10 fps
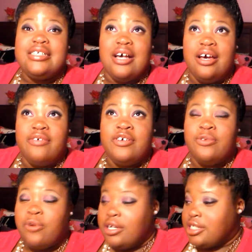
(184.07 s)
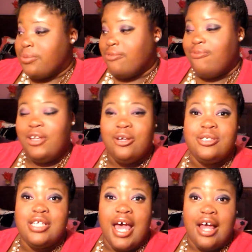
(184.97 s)
So if you want to
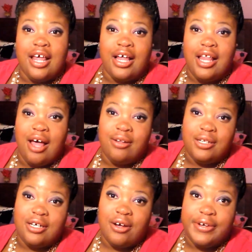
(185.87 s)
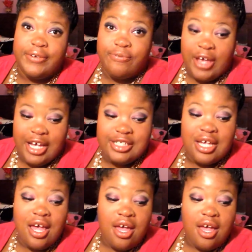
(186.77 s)
refuse to have that clown look on your face